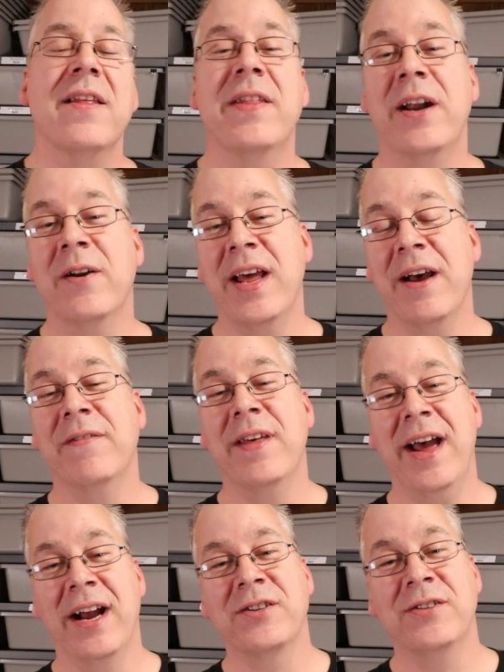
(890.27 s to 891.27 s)
they don't have
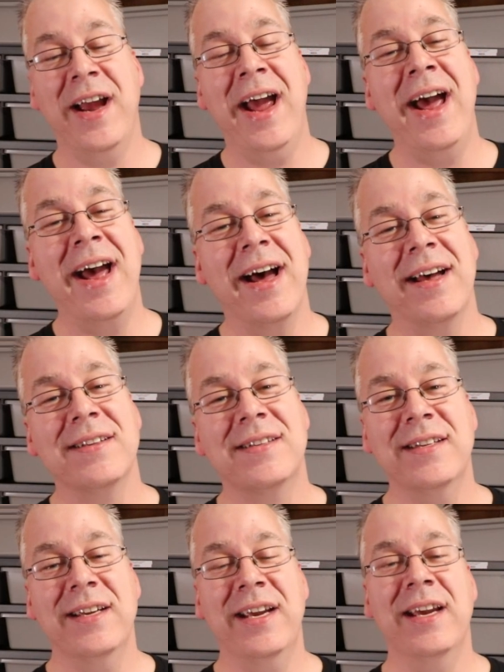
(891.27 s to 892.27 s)
the extra
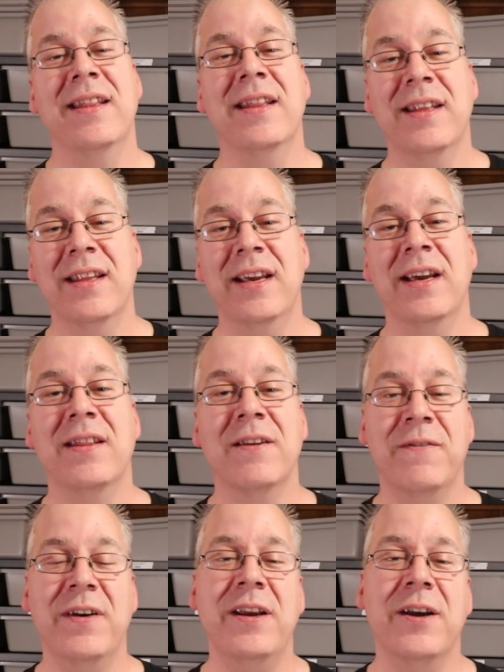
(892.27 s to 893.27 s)
ads in
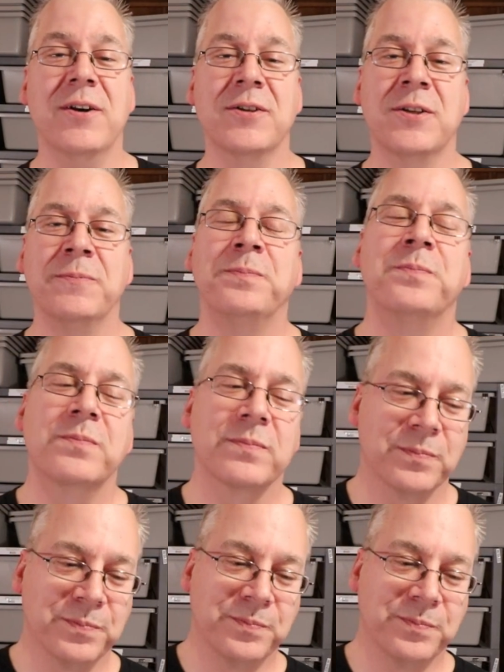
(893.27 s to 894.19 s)
the videos.